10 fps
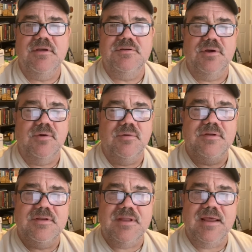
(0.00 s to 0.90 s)
So
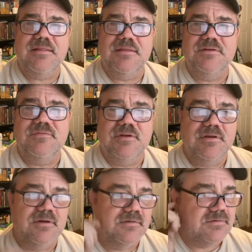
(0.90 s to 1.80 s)
take these
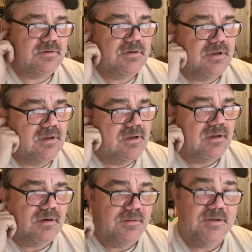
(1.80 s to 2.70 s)
videos,
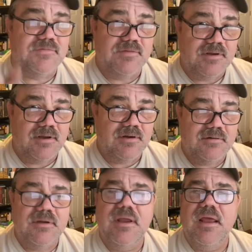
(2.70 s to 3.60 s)
or this
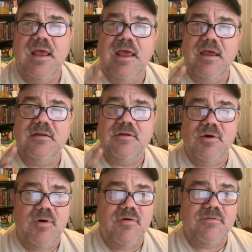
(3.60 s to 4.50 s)
video, and
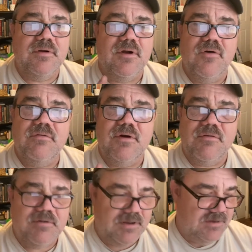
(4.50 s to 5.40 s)
go over it over and
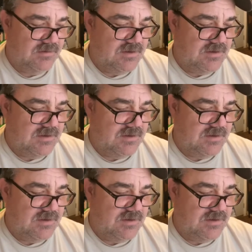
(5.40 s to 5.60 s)
over again.